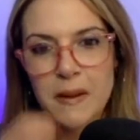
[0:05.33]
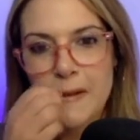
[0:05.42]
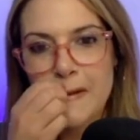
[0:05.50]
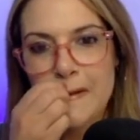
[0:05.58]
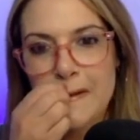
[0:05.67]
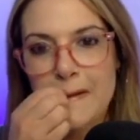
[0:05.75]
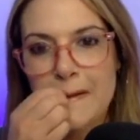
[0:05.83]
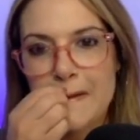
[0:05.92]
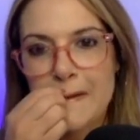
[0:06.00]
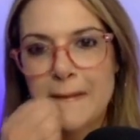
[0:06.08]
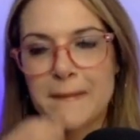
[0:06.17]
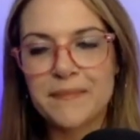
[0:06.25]

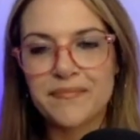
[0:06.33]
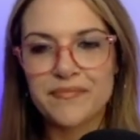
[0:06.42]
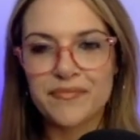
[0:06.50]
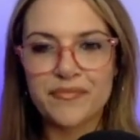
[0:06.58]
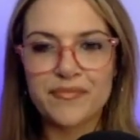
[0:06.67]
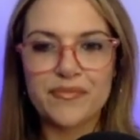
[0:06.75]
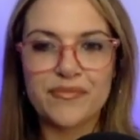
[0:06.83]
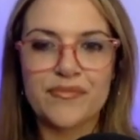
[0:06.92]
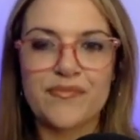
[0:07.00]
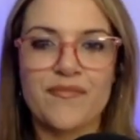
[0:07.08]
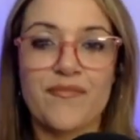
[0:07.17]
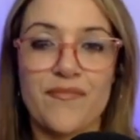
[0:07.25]

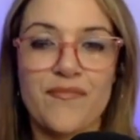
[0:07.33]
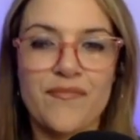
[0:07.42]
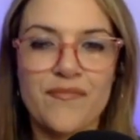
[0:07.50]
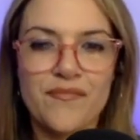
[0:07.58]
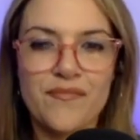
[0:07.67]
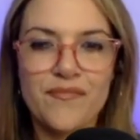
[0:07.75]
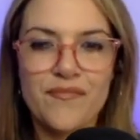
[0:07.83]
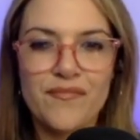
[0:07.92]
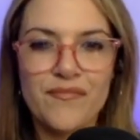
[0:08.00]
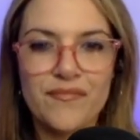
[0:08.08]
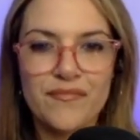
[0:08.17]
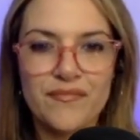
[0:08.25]

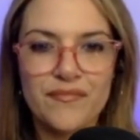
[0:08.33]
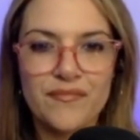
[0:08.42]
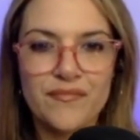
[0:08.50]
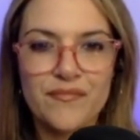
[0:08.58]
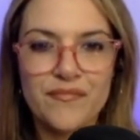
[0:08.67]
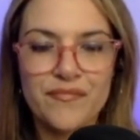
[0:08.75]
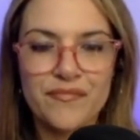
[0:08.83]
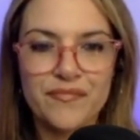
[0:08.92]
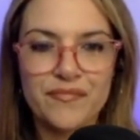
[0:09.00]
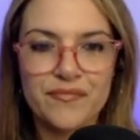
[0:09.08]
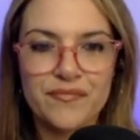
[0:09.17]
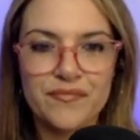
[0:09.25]

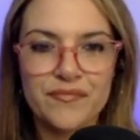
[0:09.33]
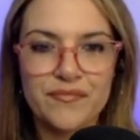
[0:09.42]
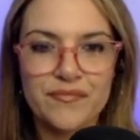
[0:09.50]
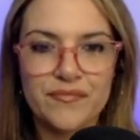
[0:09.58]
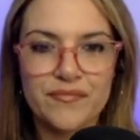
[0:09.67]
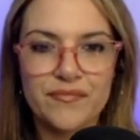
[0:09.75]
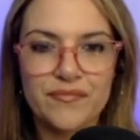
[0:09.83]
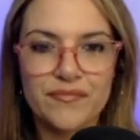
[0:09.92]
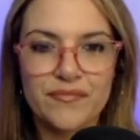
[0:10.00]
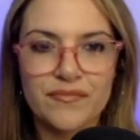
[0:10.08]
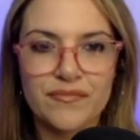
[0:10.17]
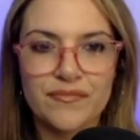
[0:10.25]

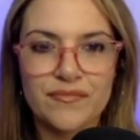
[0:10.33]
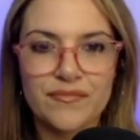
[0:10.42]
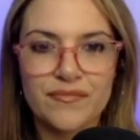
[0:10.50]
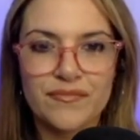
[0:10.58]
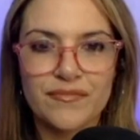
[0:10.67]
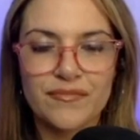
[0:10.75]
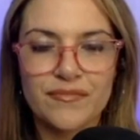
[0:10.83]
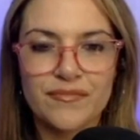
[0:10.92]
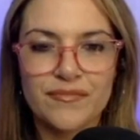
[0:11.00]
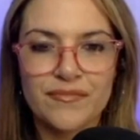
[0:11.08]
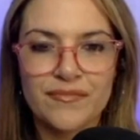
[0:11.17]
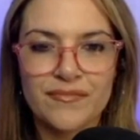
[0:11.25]

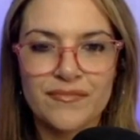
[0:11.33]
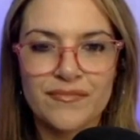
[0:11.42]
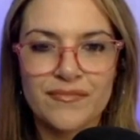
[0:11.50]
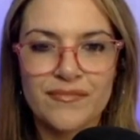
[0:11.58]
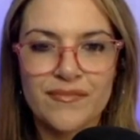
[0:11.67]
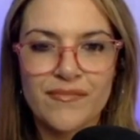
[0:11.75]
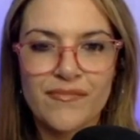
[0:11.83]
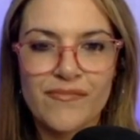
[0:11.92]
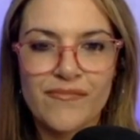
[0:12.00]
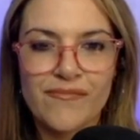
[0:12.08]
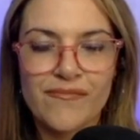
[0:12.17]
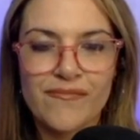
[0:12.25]

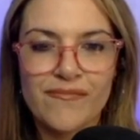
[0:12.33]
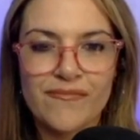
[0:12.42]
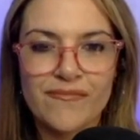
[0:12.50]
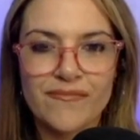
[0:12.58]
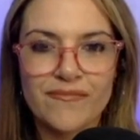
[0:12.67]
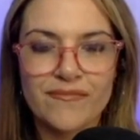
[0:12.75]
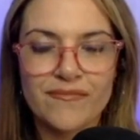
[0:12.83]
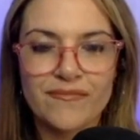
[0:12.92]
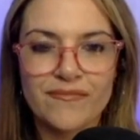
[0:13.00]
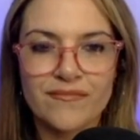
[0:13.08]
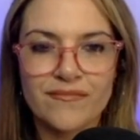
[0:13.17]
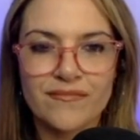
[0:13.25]
(silent)